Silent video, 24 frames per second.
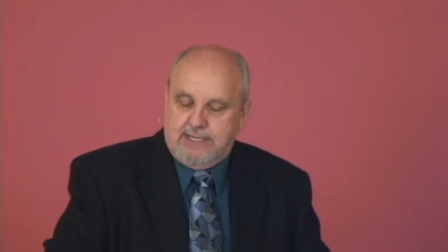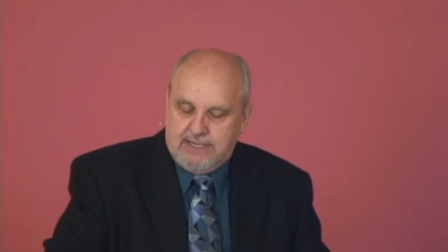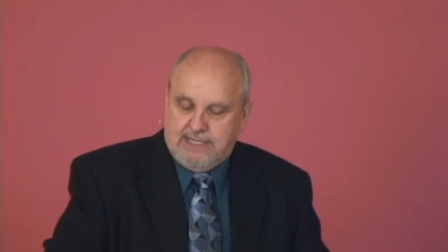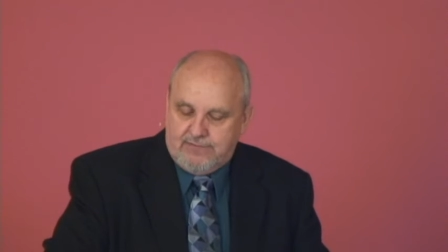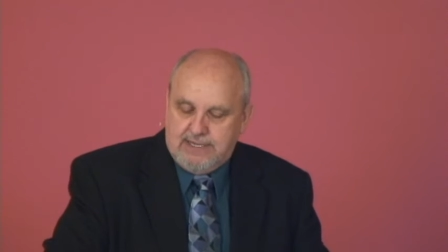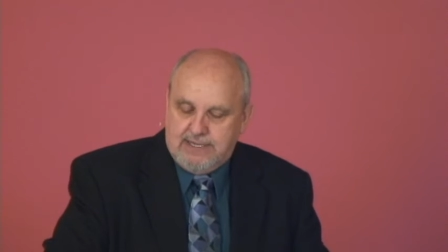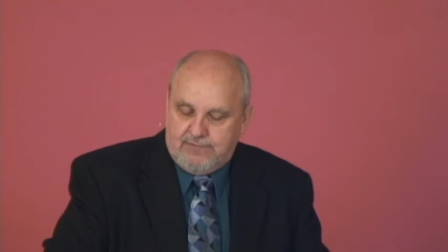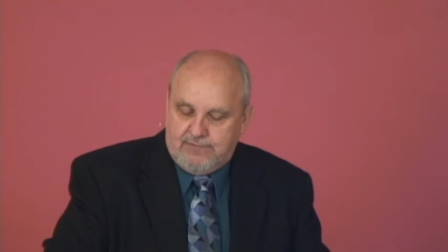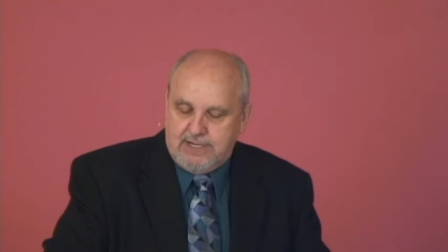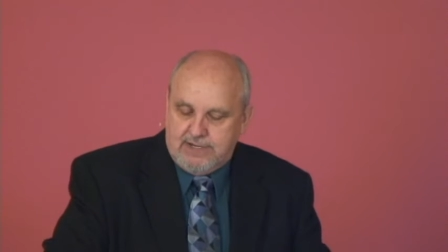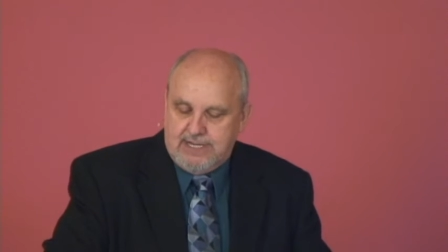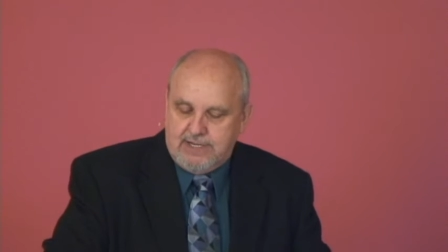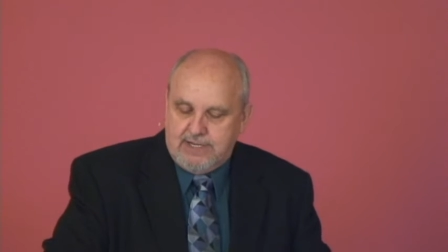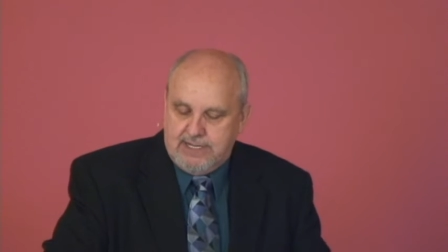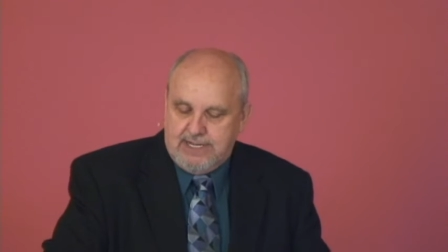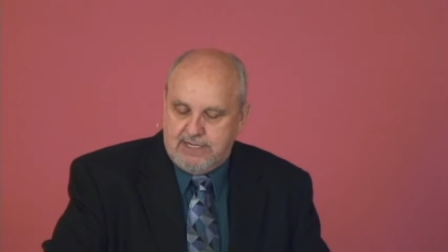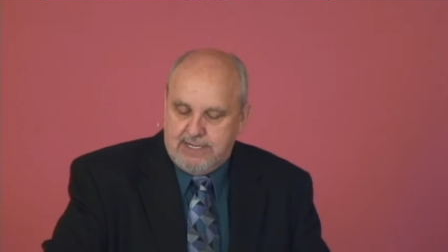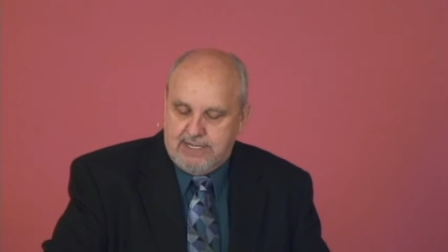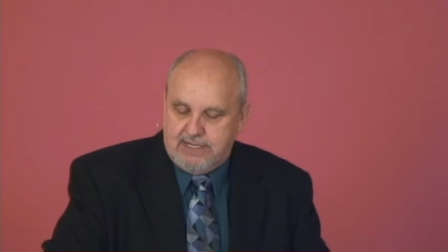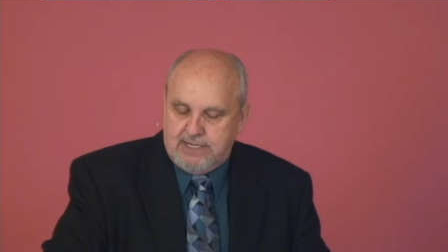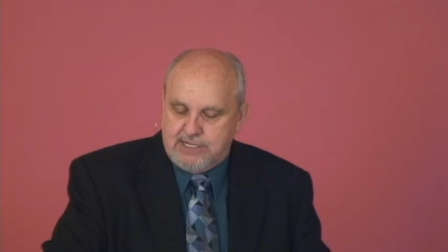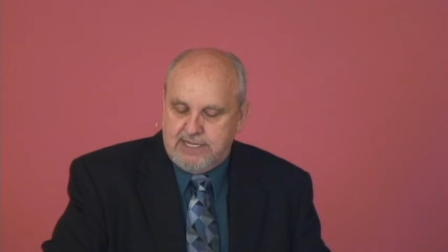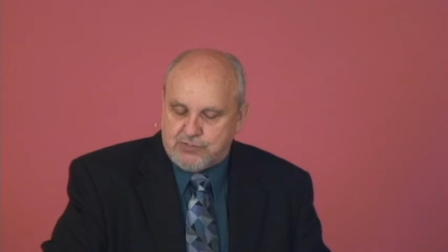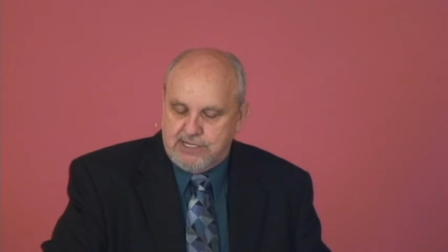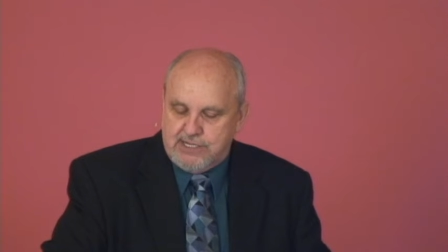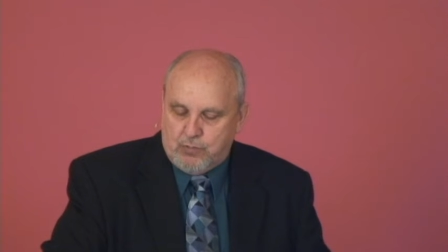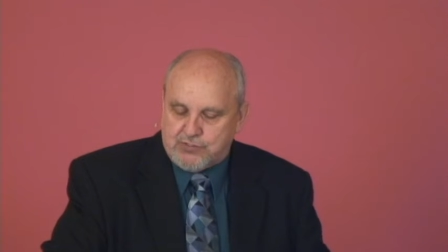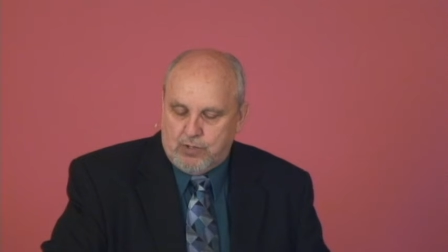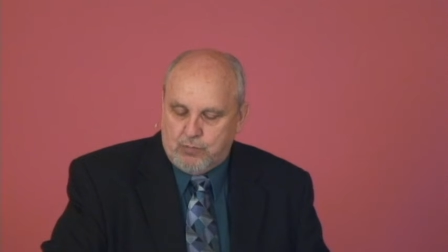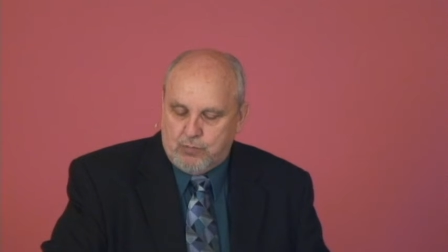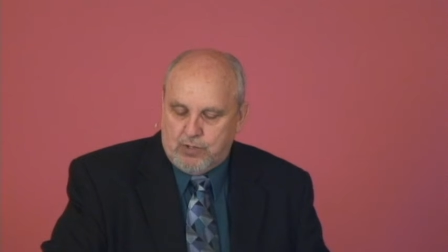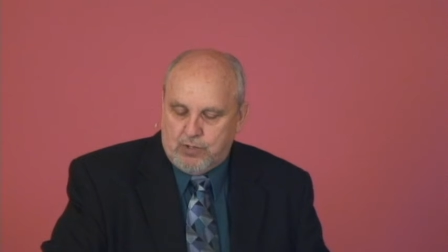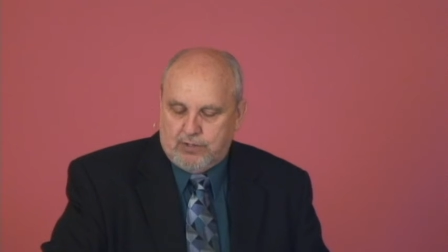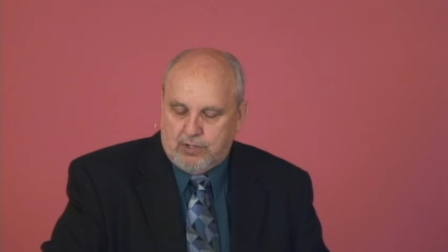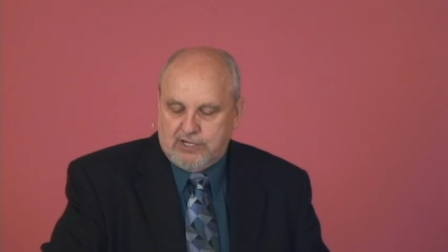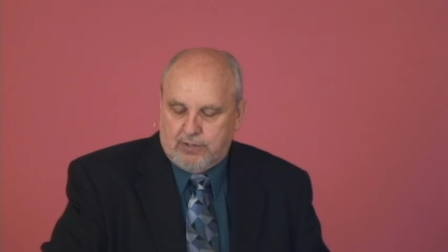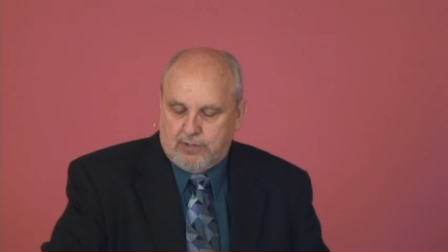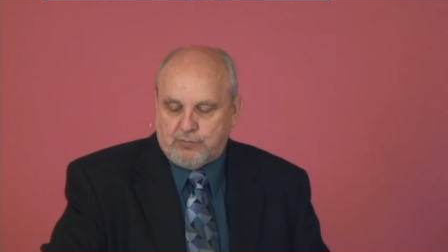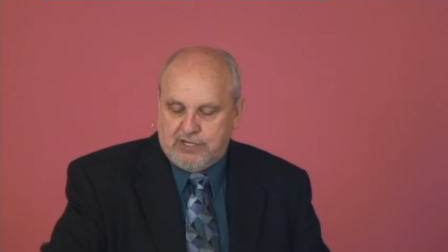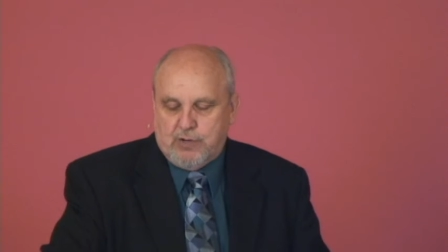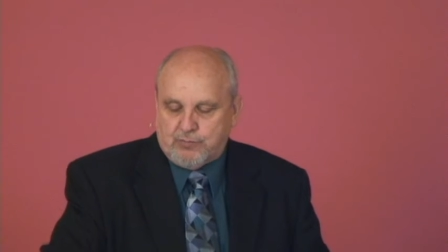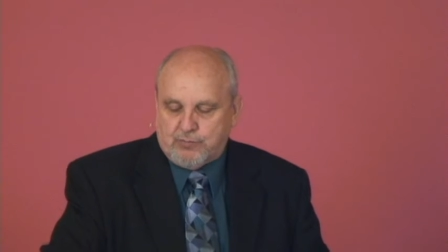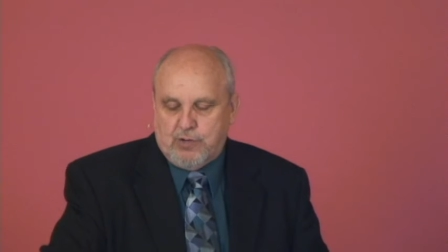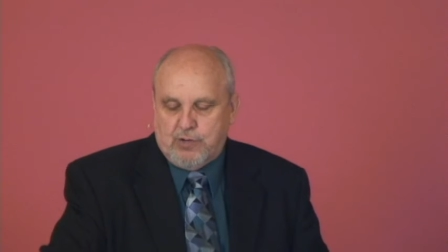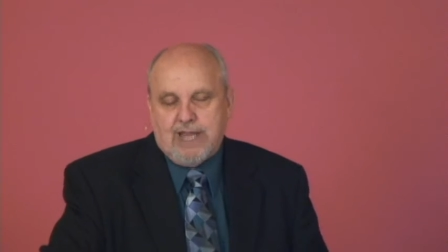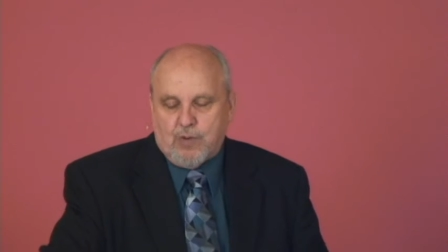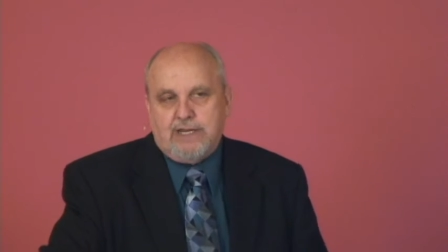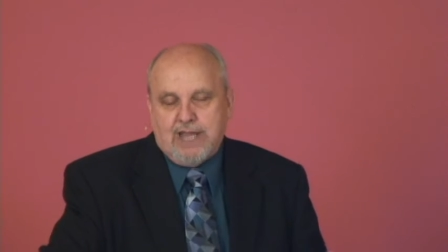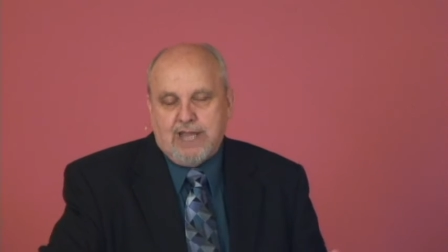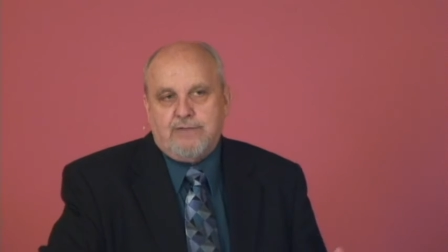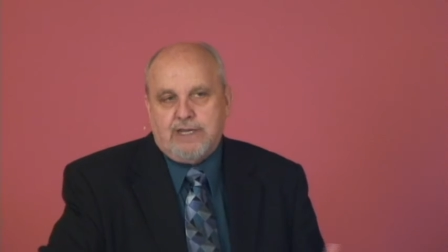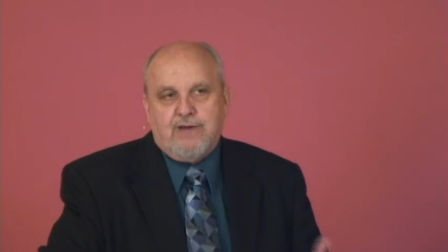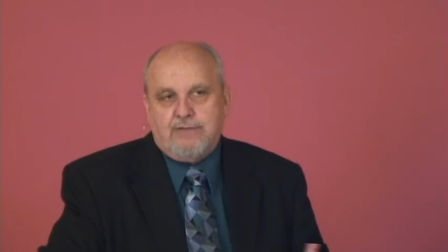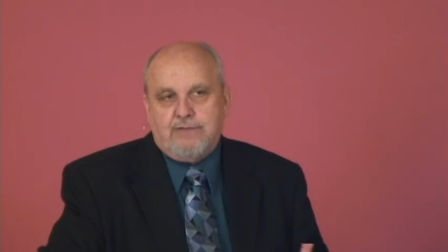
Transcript: given in his word, as we rightly